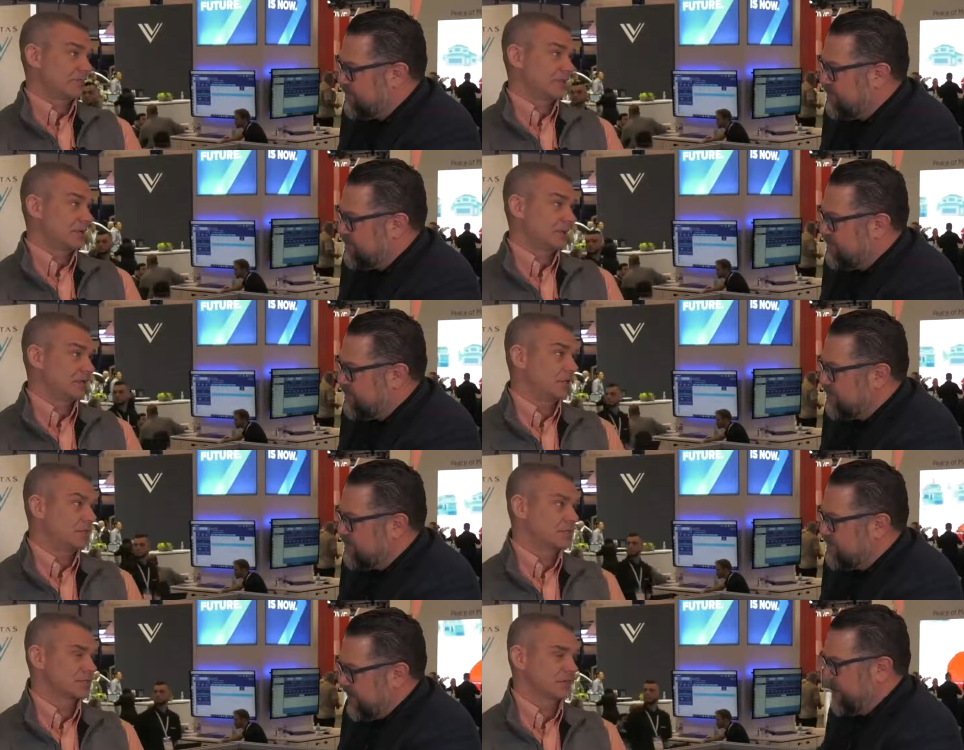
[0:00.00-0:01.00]
Speaker 1: it up and, and
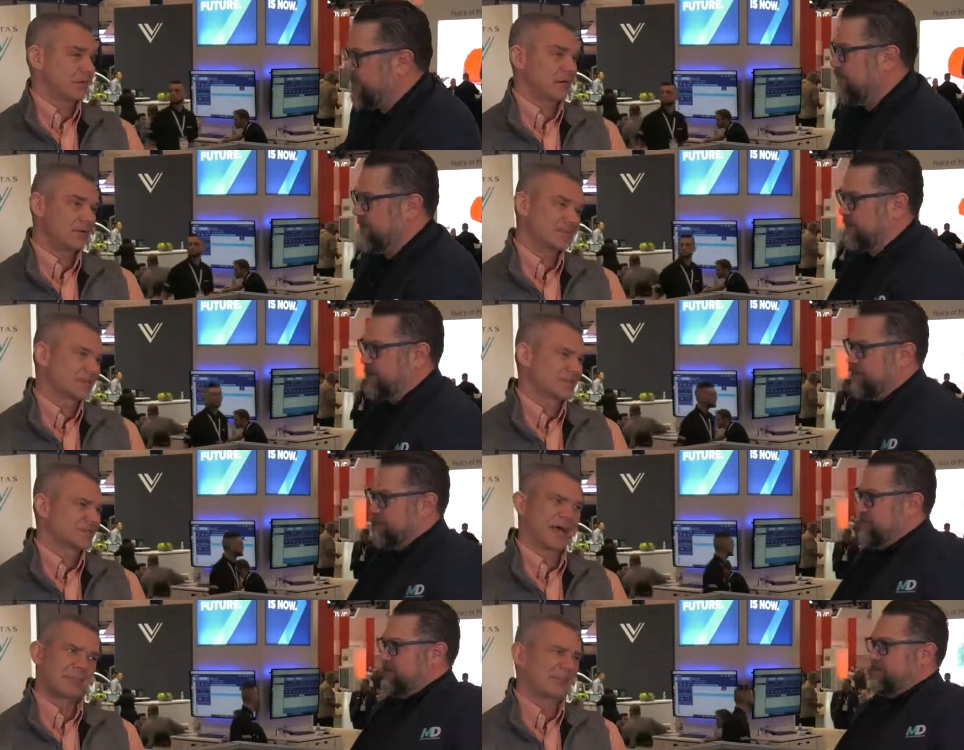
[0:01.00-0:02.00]
use. Yeah. now it's getting
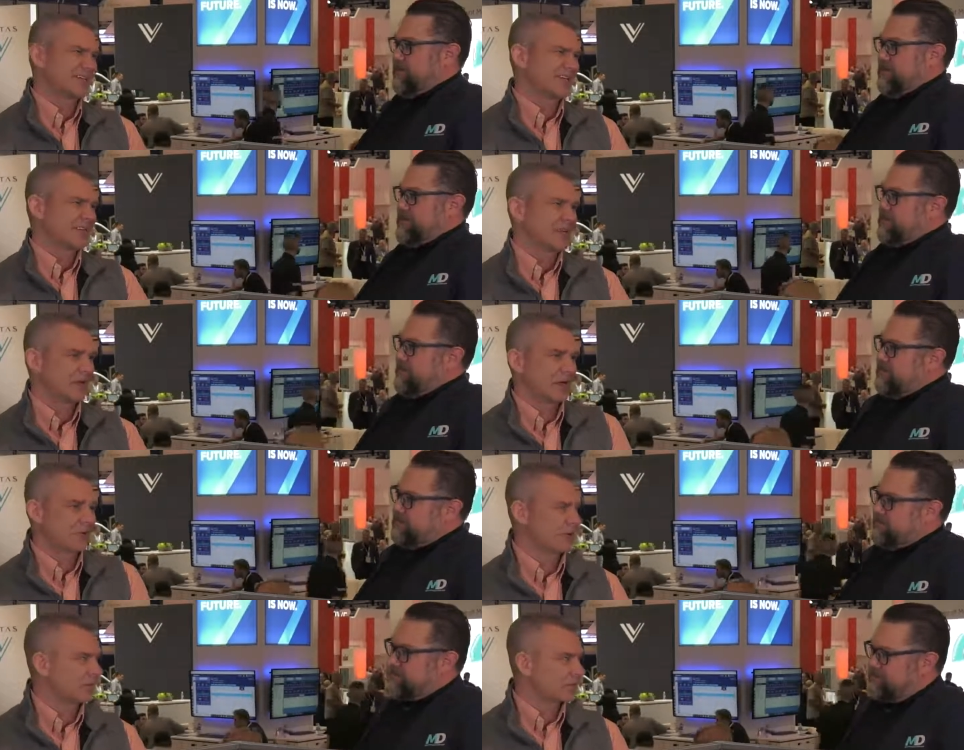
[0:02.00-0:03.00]
sloppy again. I, I,
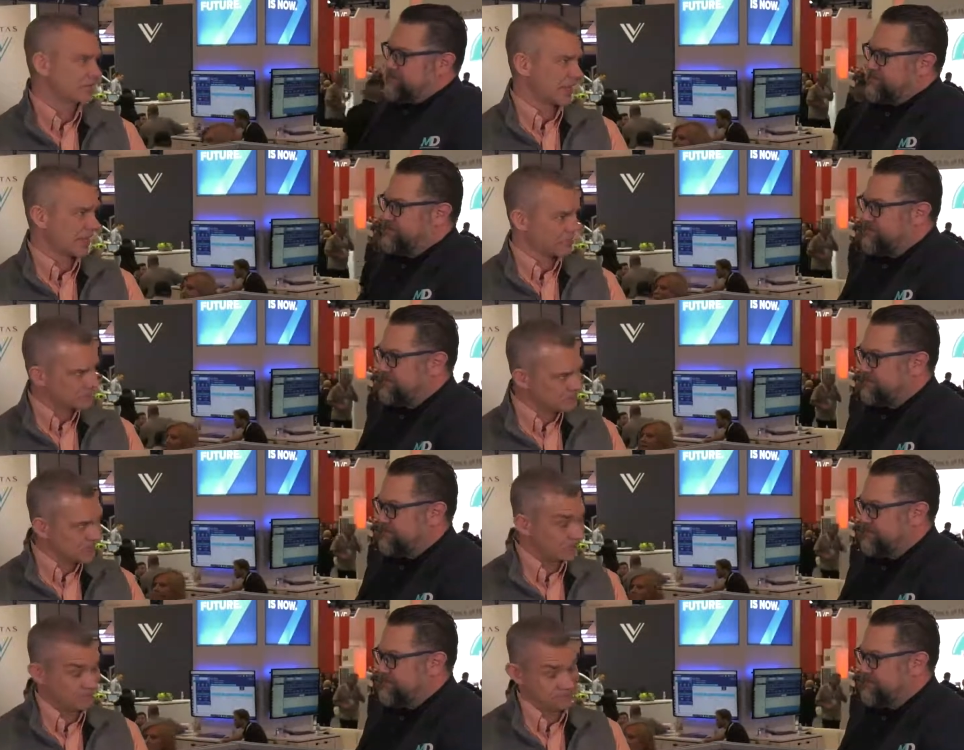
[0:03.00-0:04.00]
fear for that,
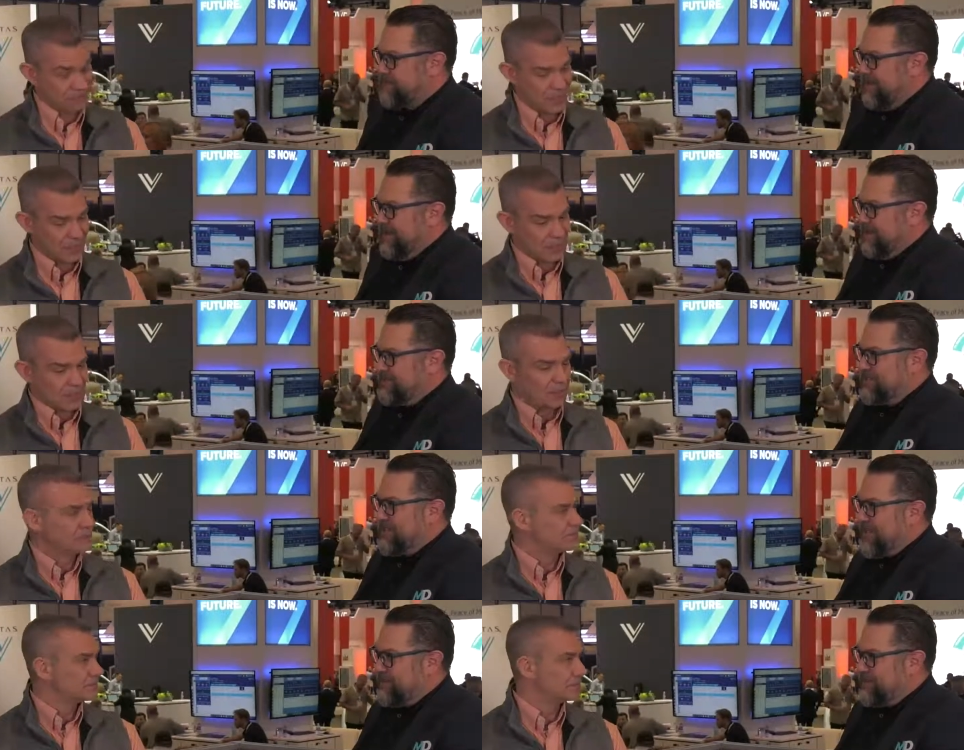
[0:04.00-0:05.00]
but
Speaker 2: we'll see
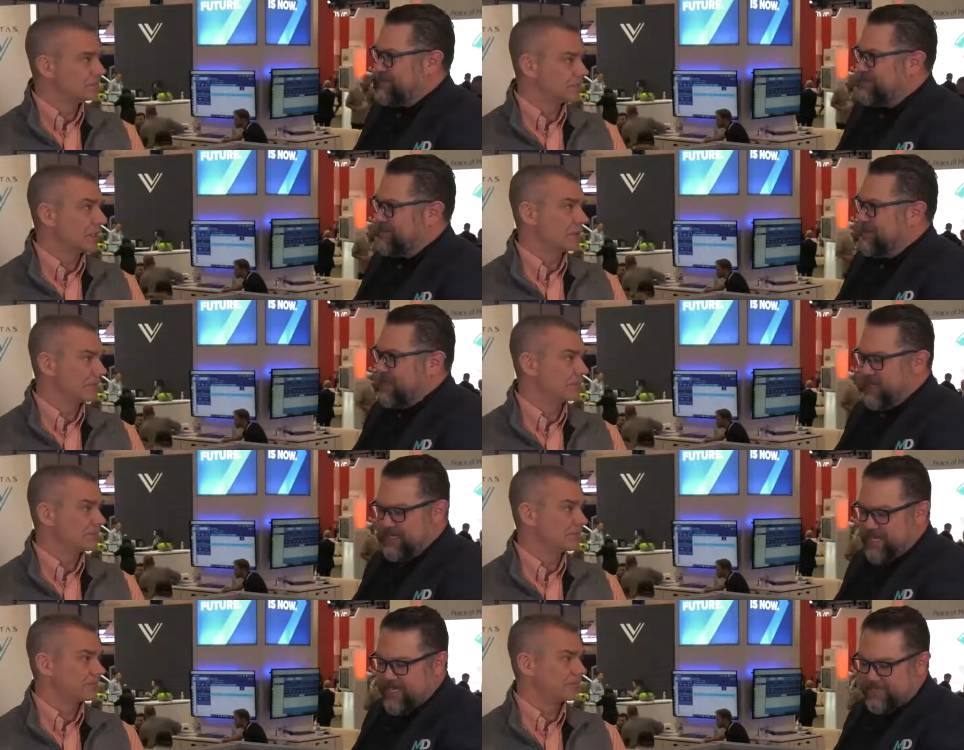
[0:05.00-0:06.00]
what happens. Yeah. I
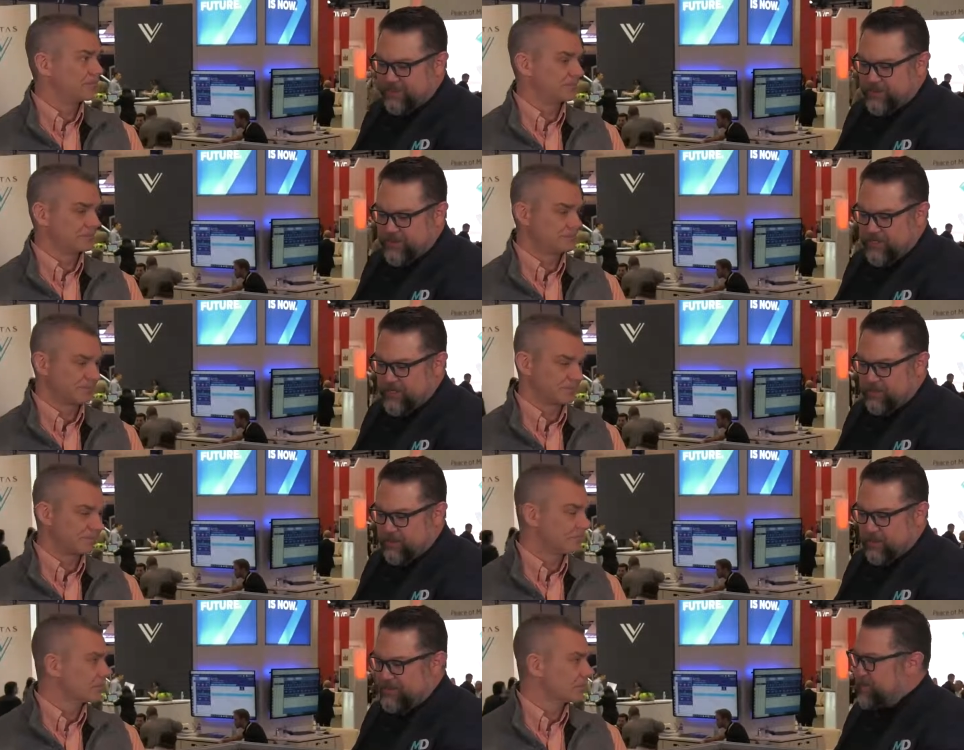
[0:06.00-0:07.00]
need to ask you, um,
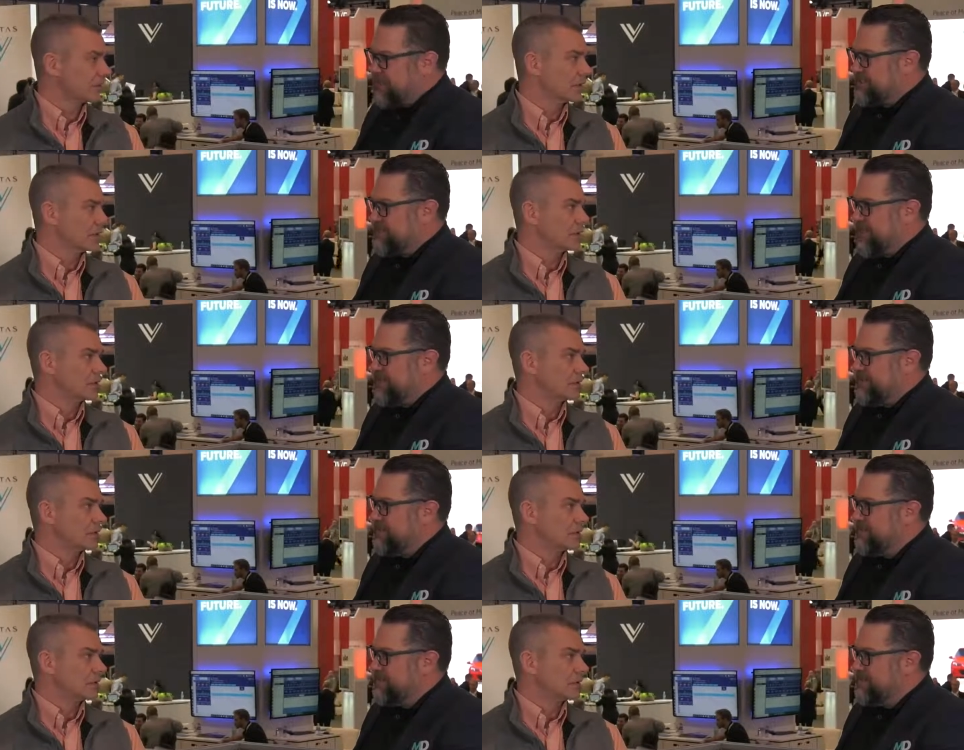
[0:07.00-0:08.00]
where'd you watch the game?
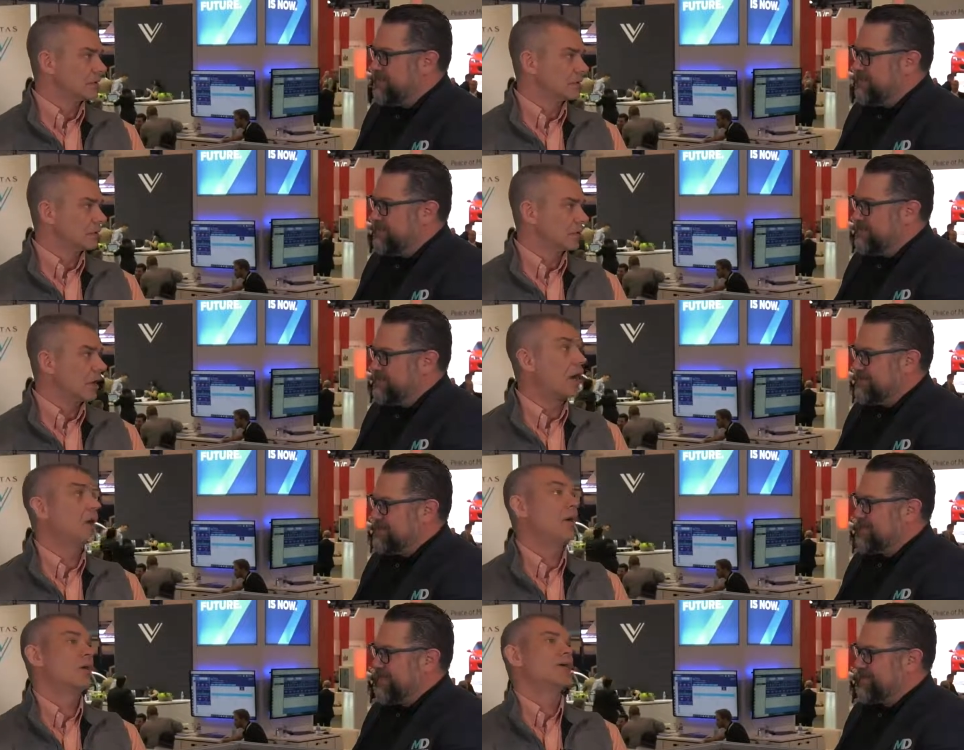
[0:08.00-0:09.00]

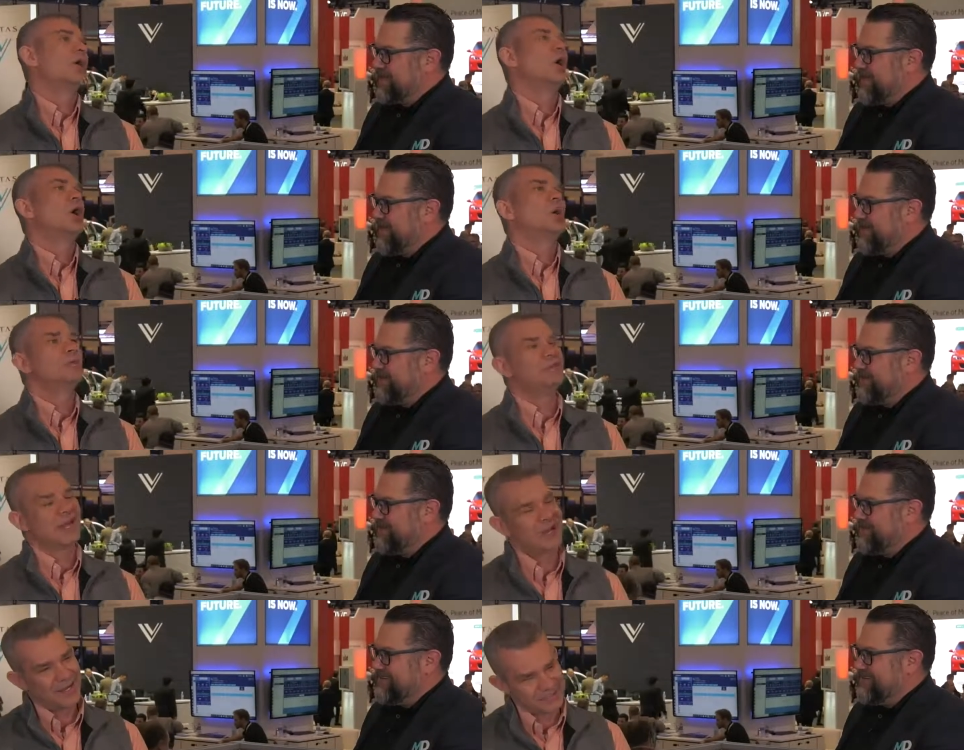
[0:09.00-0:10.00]
Because oh, you're a Kansas City guy. Home.
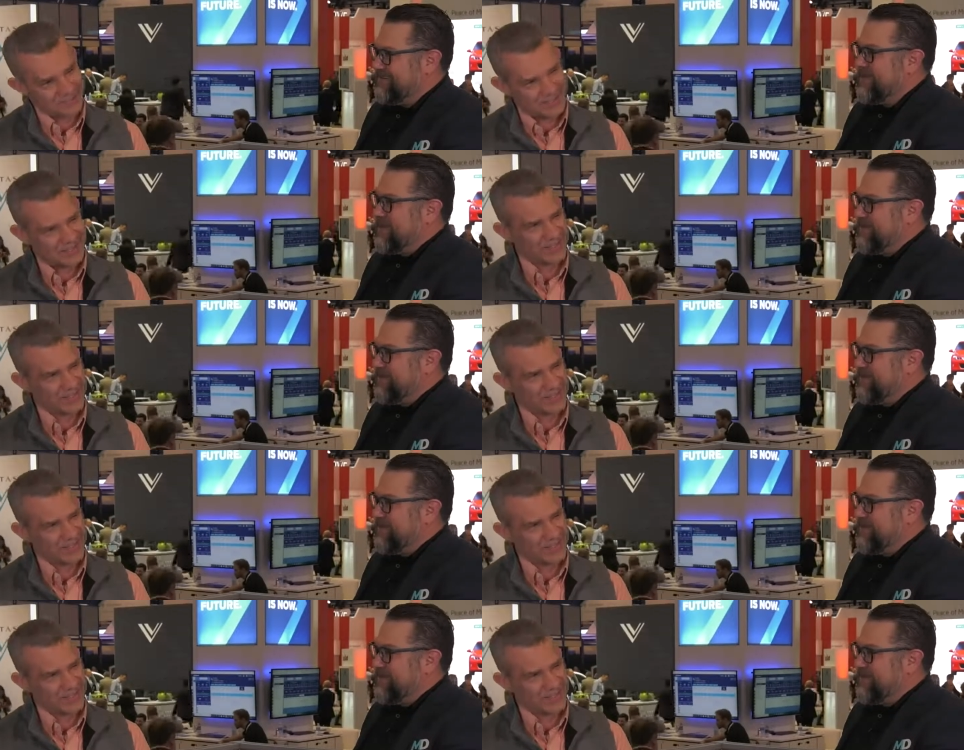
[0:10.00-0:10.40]
Speaker 1: Yeah. Were you